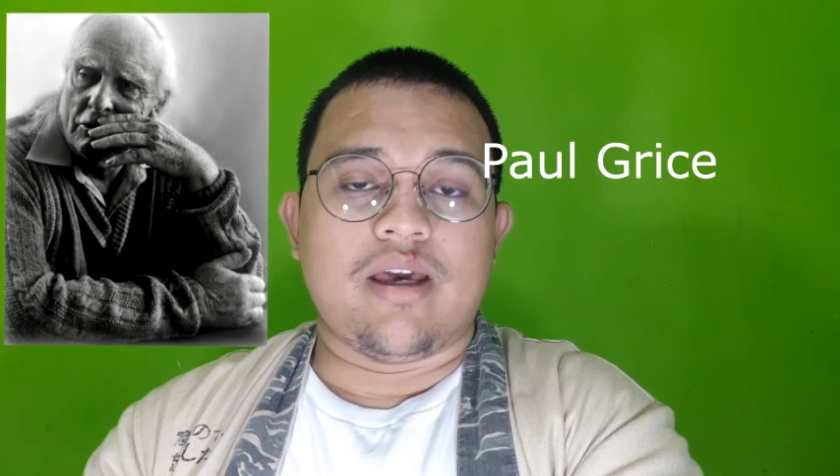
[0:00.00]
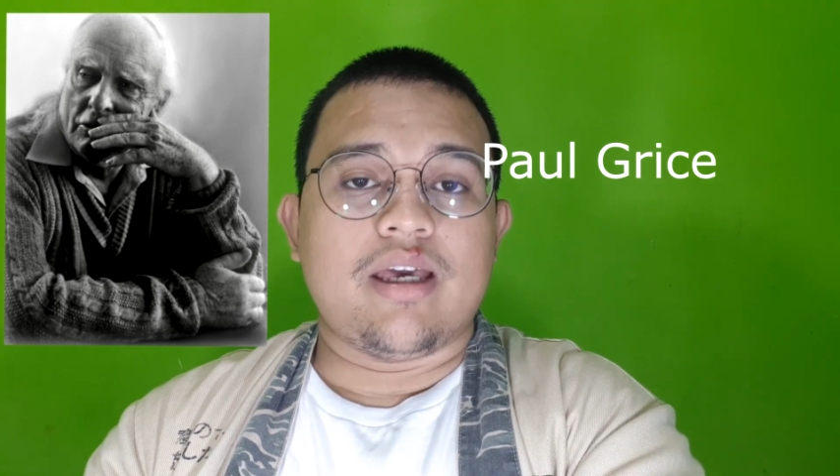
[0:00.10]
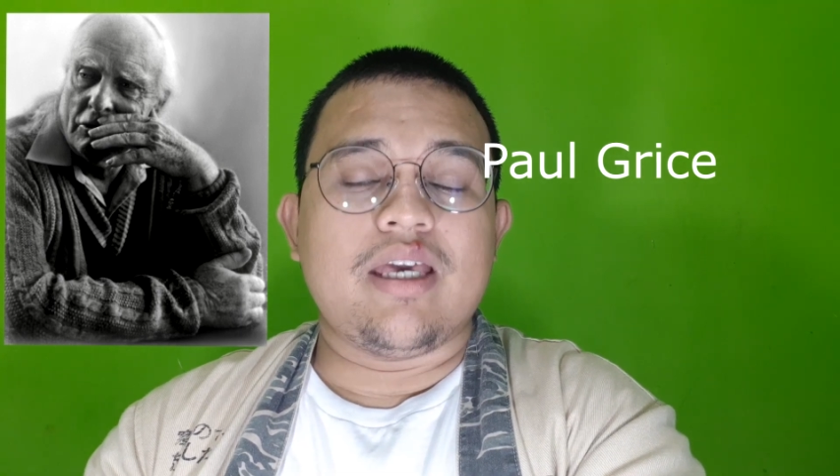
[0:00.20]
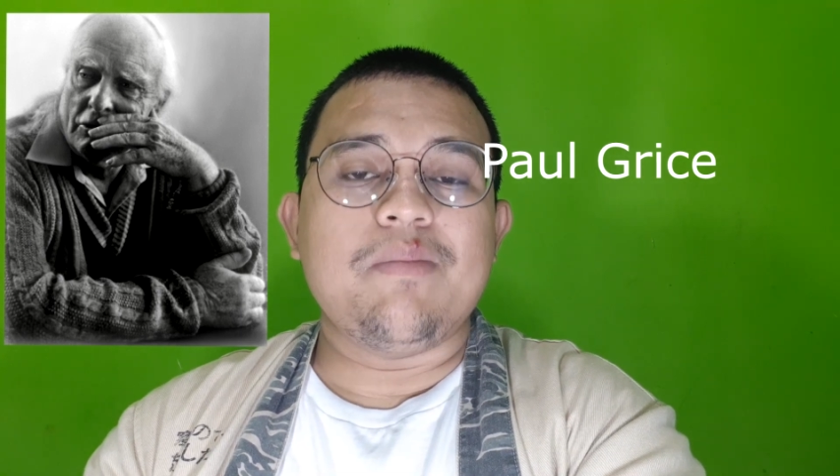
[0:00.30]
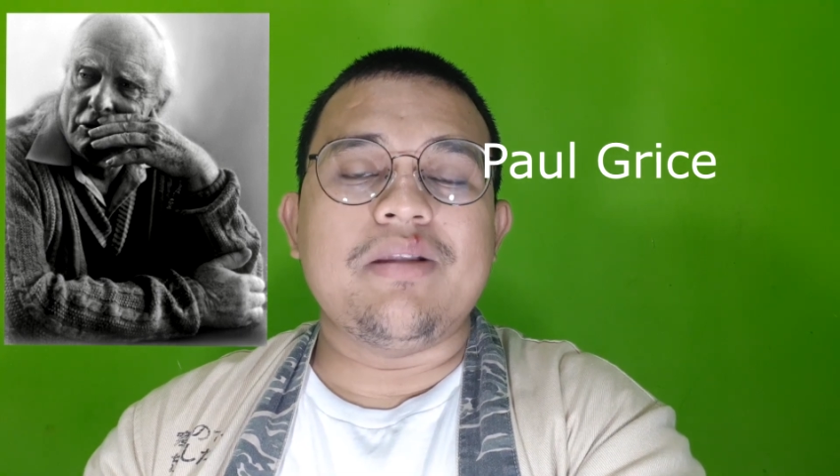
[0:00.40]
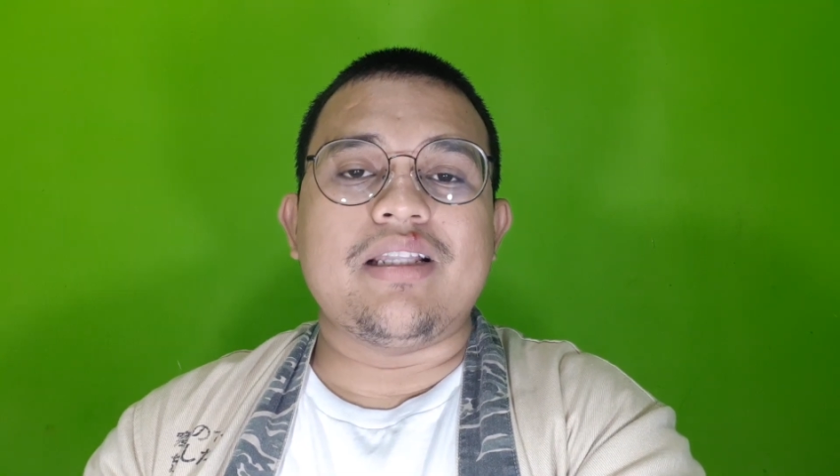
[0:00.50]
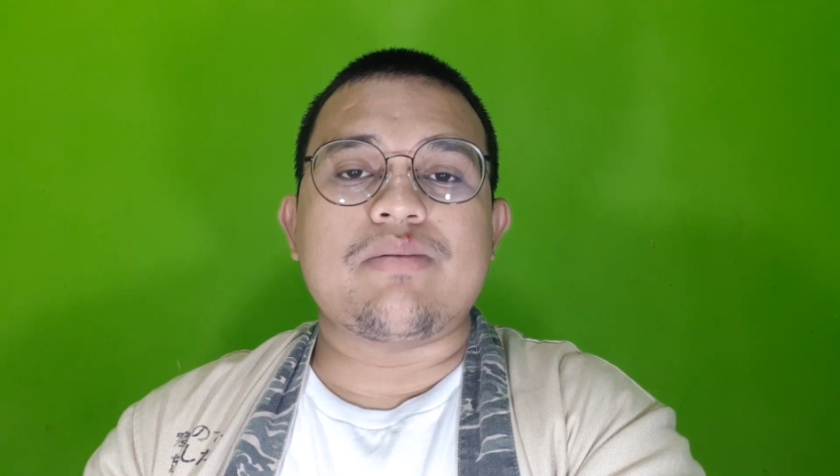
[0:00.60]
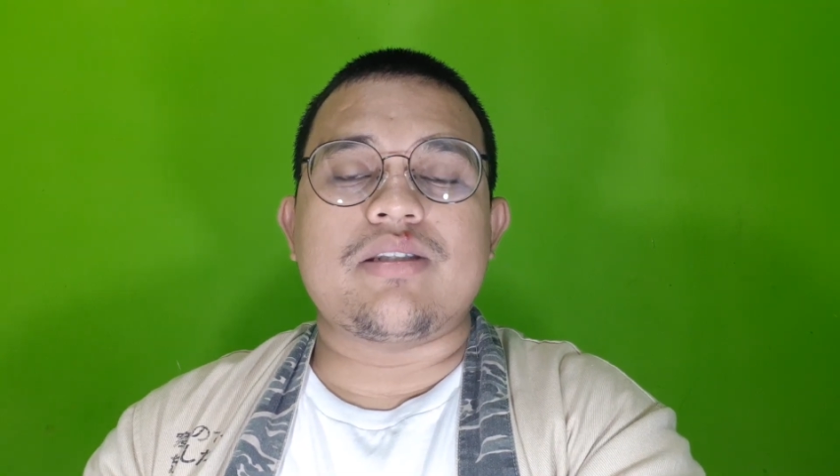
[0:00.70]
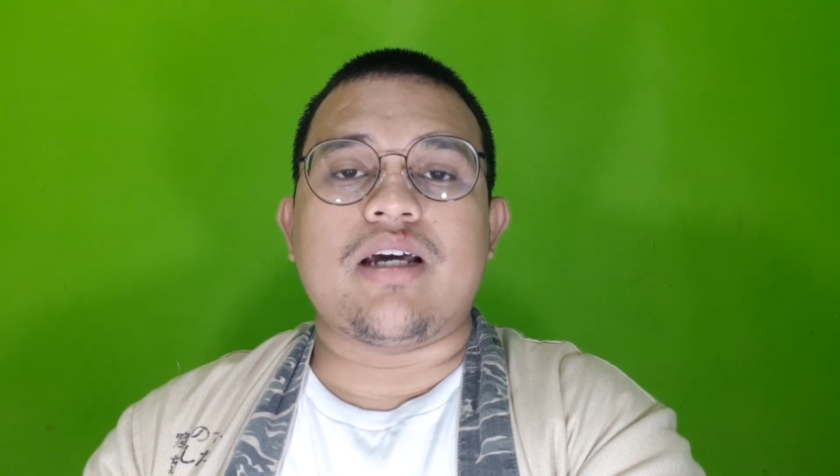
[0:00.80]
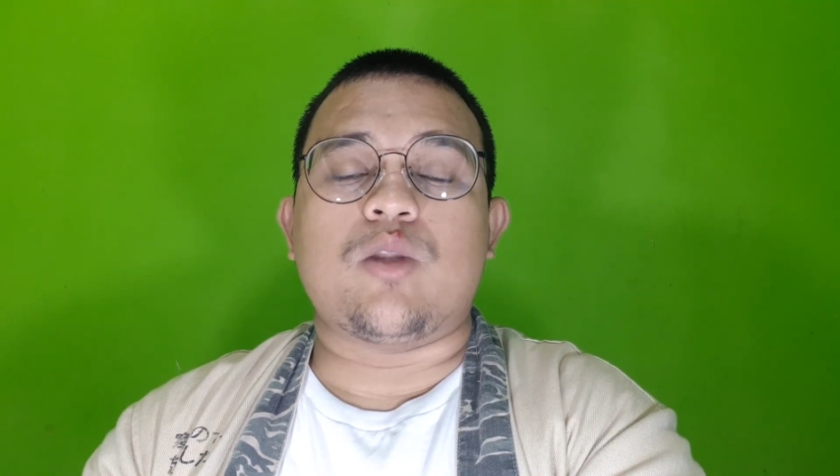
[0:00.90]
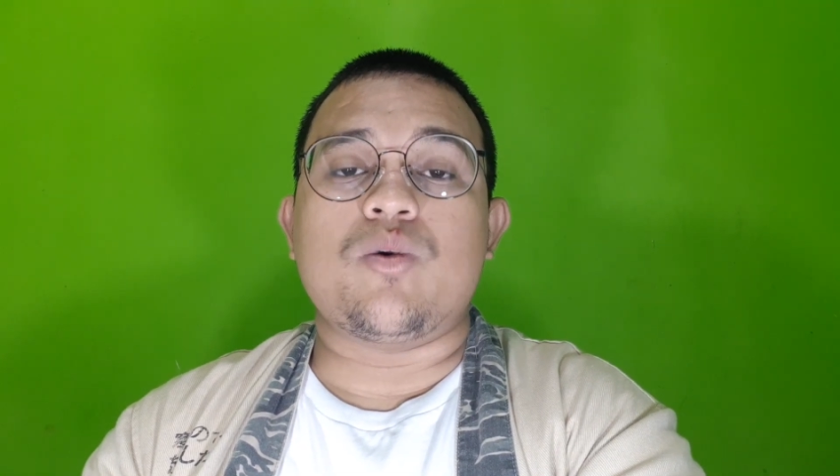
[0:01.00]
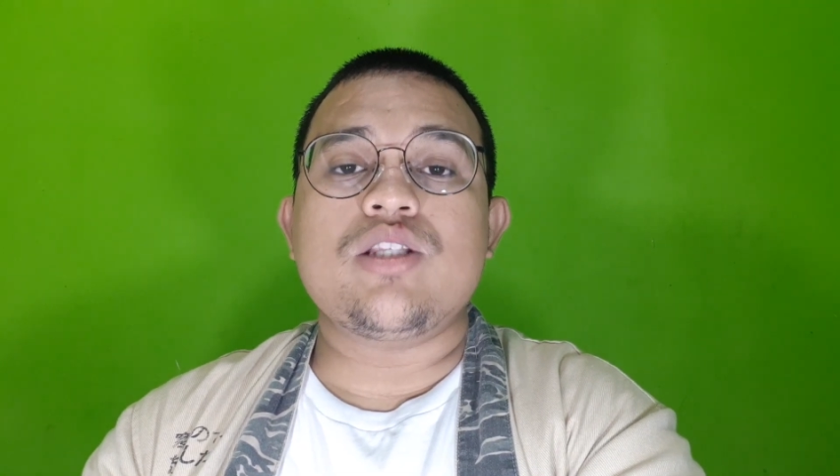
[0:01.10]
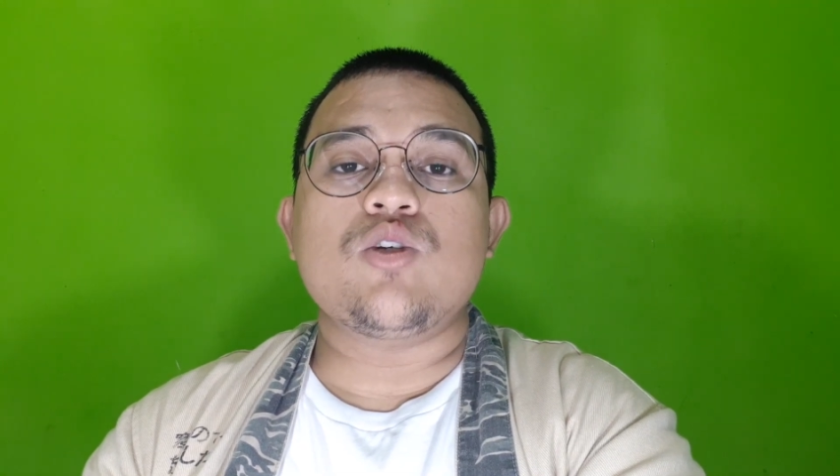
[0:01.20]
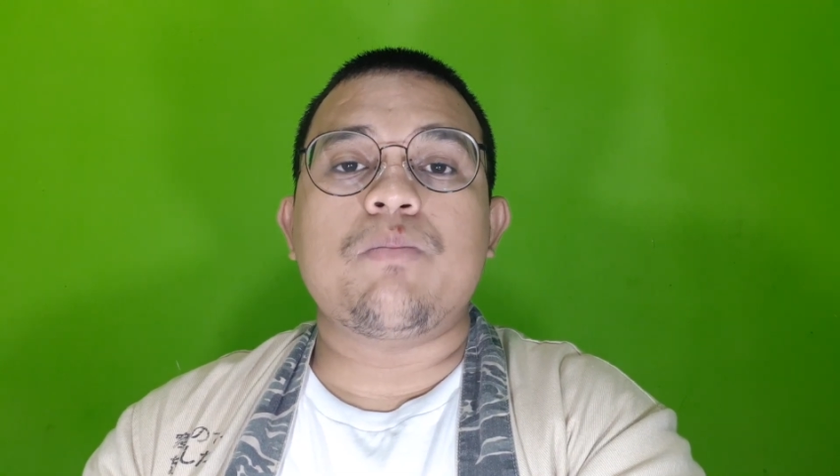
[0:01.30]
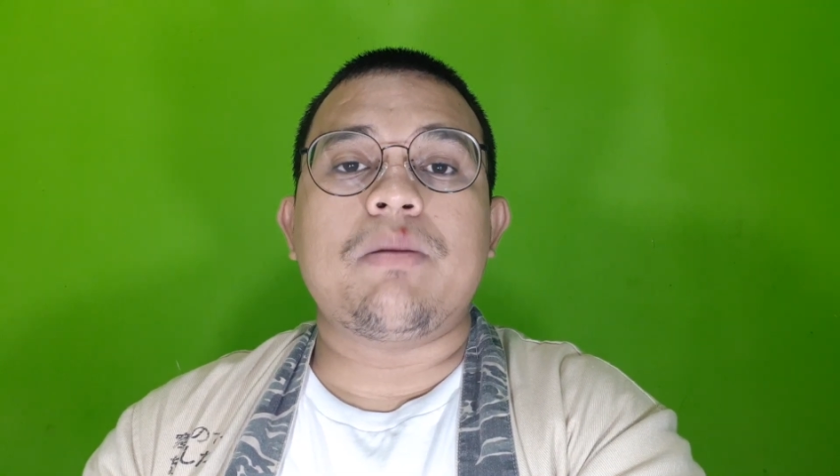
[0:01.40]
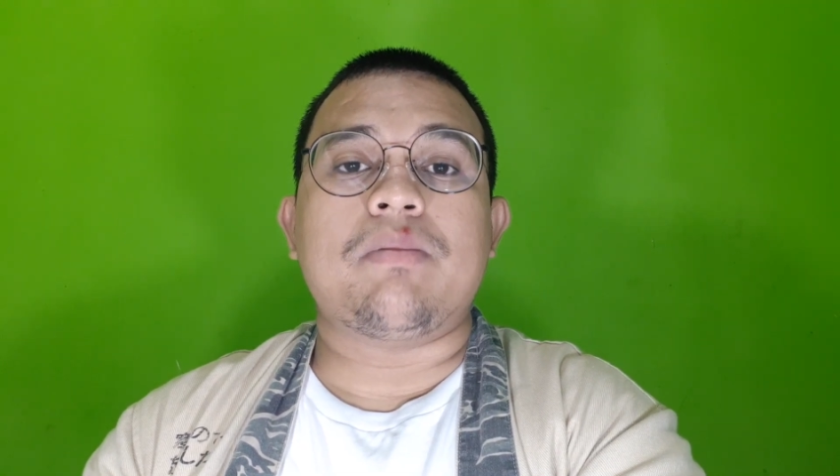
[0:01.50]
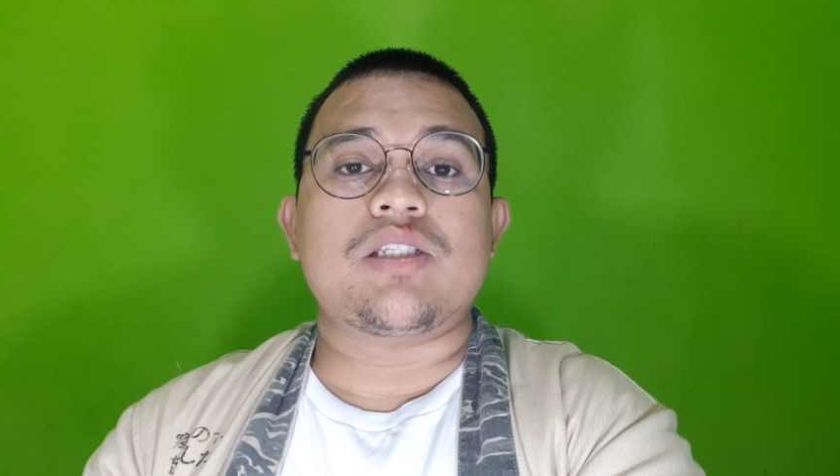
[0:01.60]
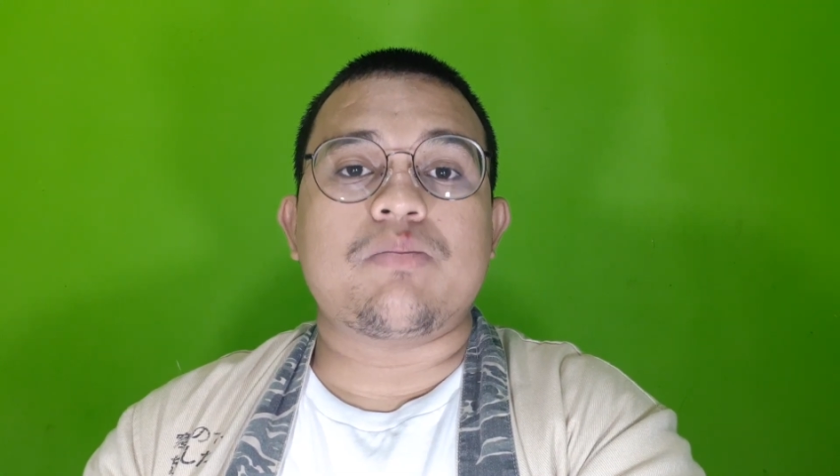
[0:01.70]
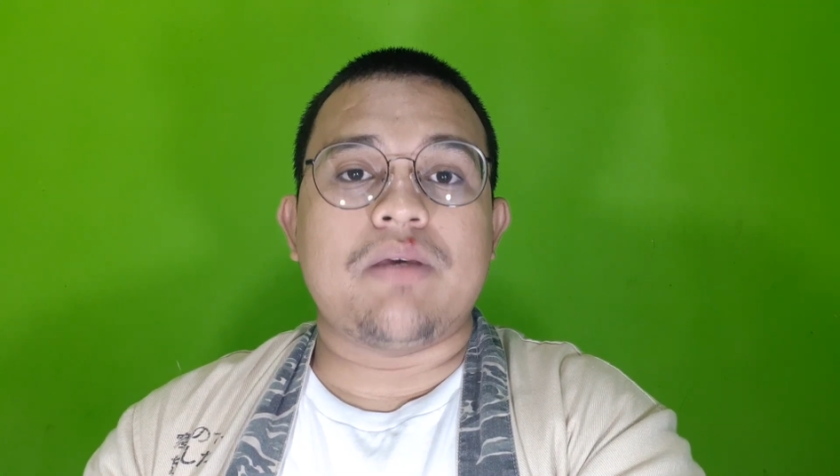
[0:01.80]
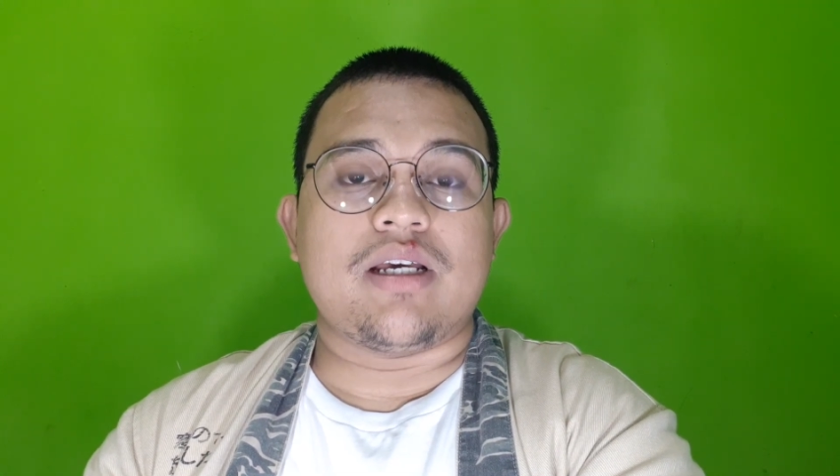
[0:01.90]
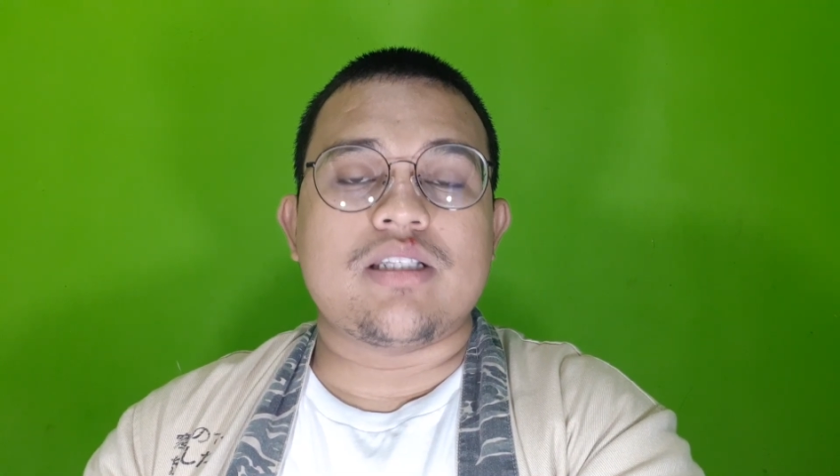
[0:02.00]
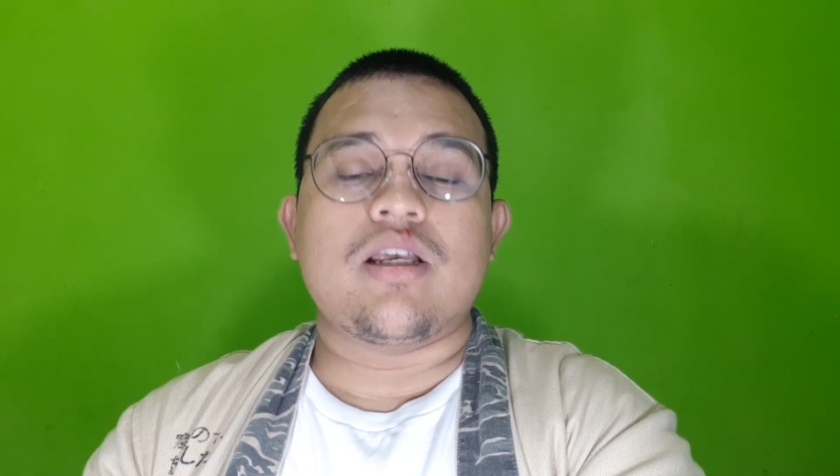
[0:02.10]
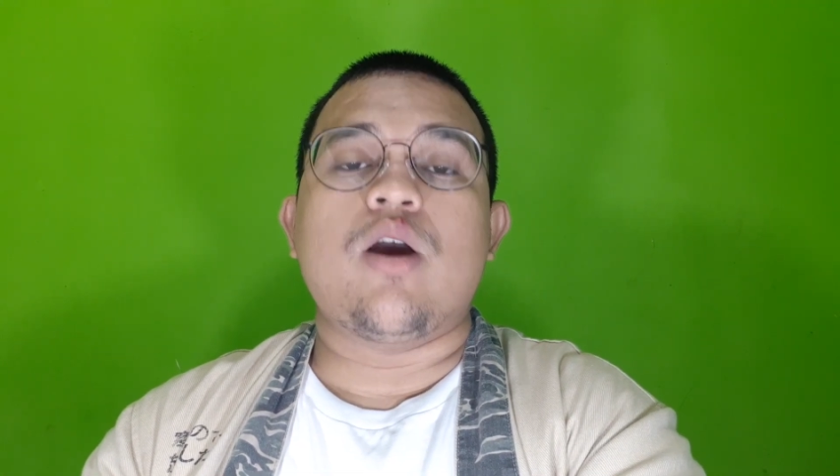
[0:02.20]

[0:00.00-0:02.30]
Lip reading: He believes that when two people speak,